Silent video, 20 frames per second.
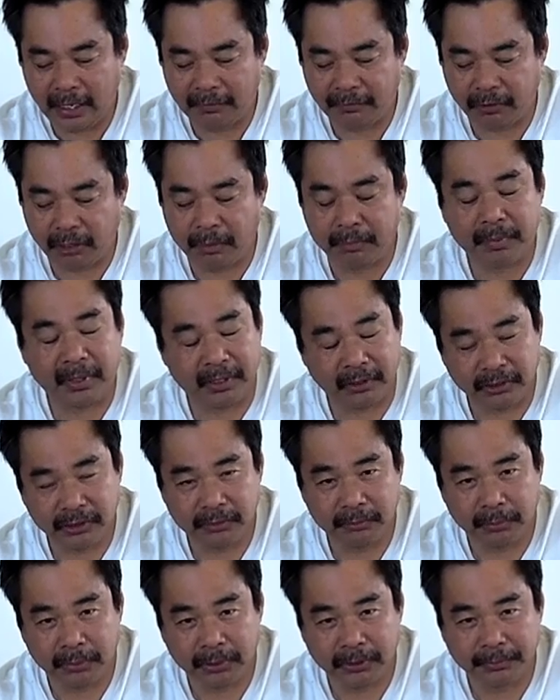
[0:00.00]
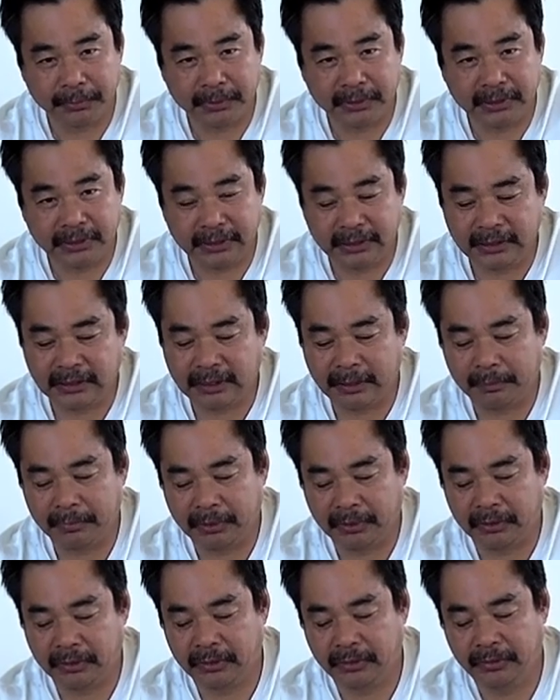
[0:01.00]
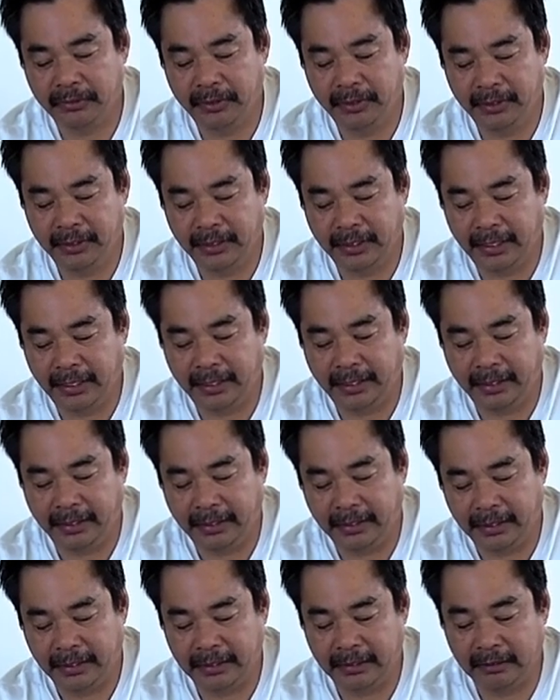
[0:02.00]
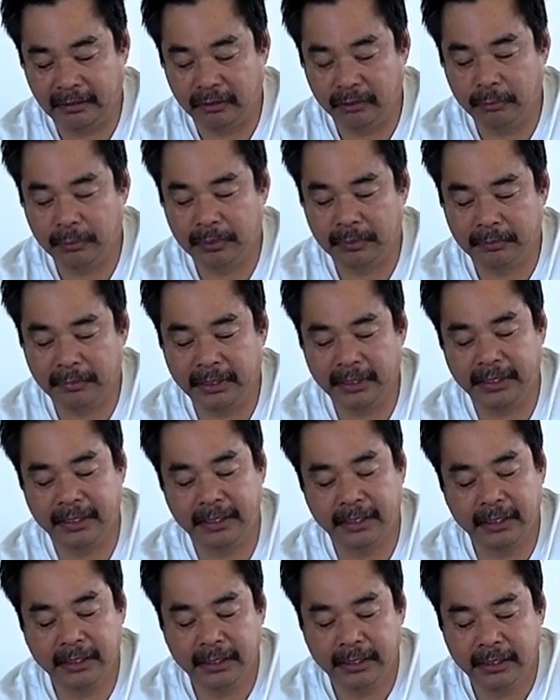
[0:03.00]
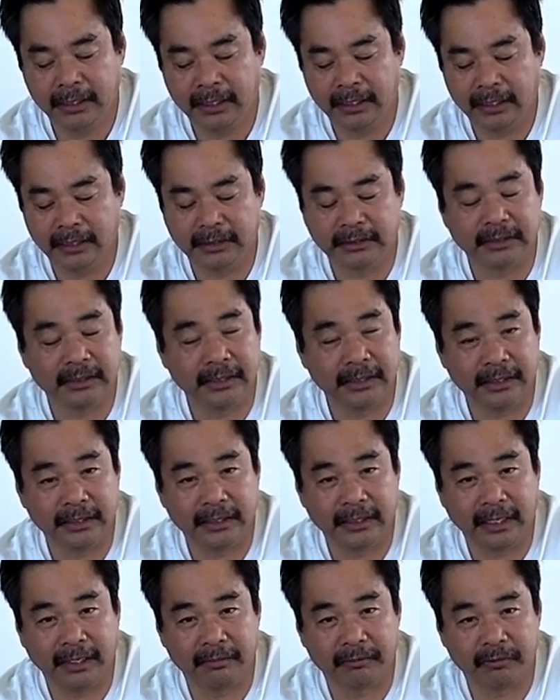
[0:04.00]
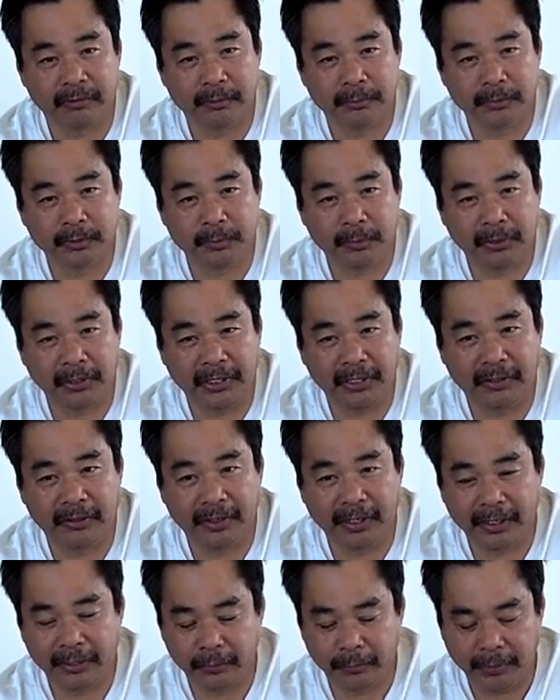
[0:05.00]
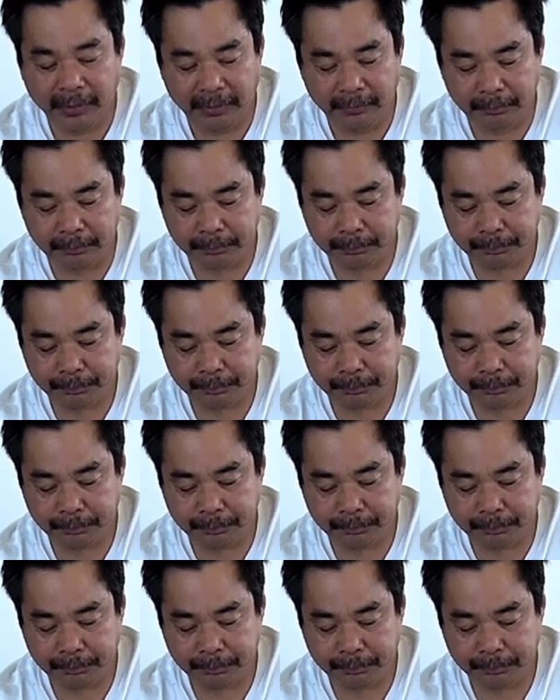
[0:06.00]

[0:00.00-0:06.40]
For comparison purposes, I'm including an aluminum lid. This is a lid I get from Smoke Eater 908.